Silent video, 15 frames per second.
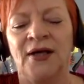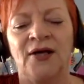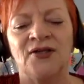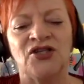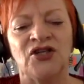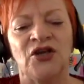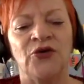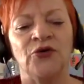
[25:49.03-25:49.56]

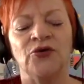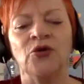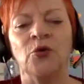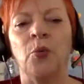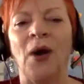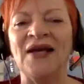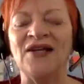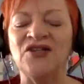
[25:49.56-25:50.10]
So the
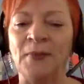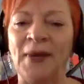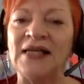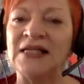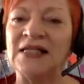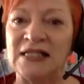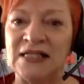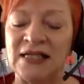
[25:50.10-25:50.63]
way to
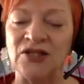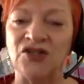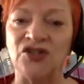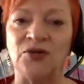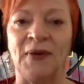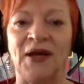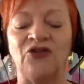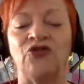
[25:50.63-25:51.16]
make it stick is
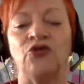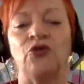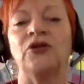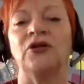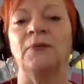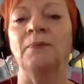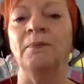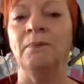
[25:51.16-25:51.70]
to make sure
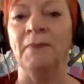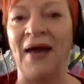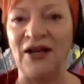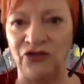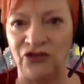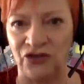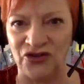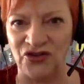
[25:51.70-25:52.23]
that it
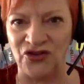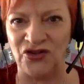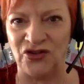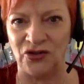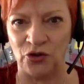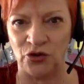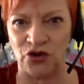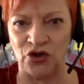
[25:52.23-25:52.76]
matches
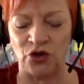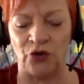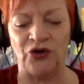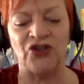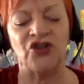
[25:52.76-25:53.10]
your story.